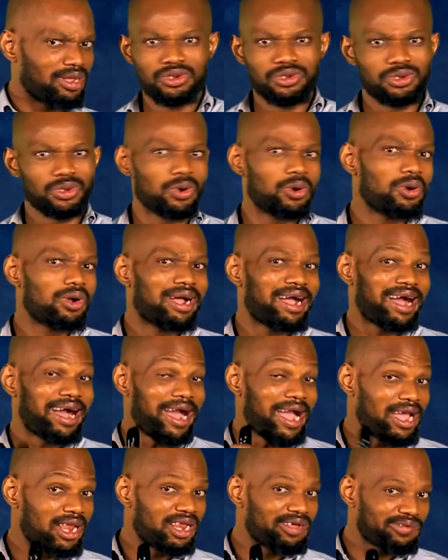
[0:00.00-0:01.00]
So,
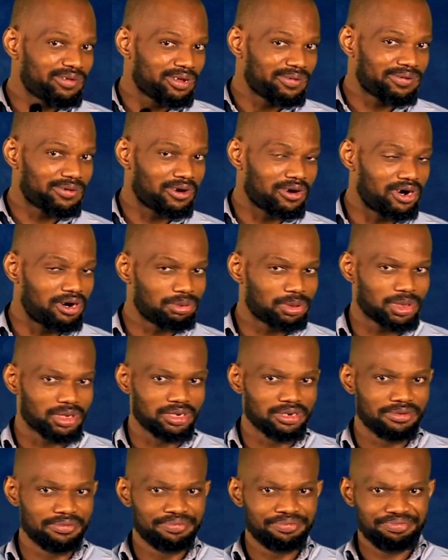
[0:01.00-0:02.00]
high level of
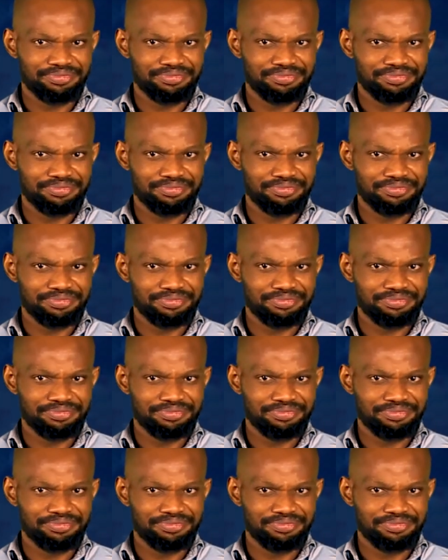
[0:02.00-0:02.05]
corruption